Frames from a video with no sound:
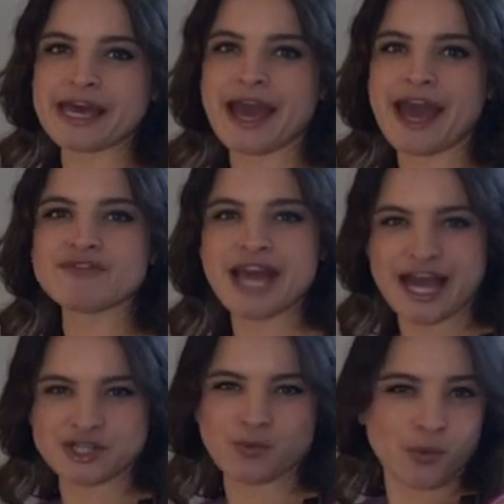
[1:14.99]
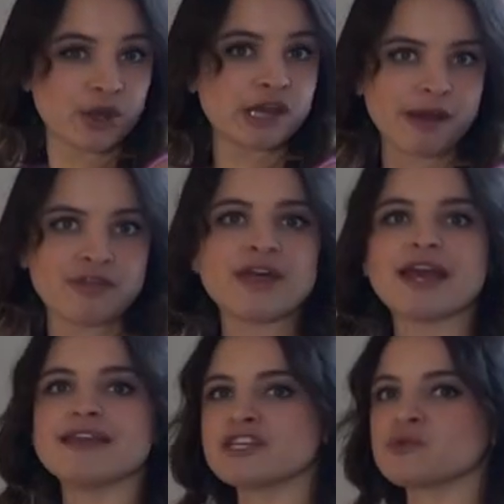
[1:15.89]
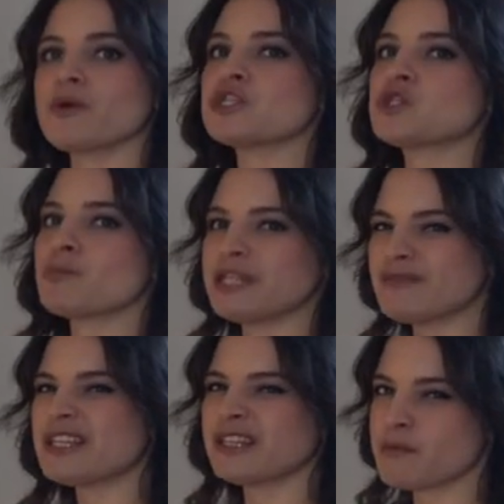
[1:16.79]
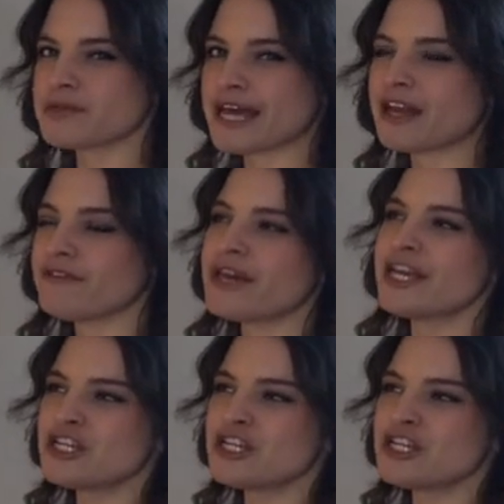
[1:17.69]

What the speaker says: I haven't had to worry about that in this one, so I'm leaving the labels out of it.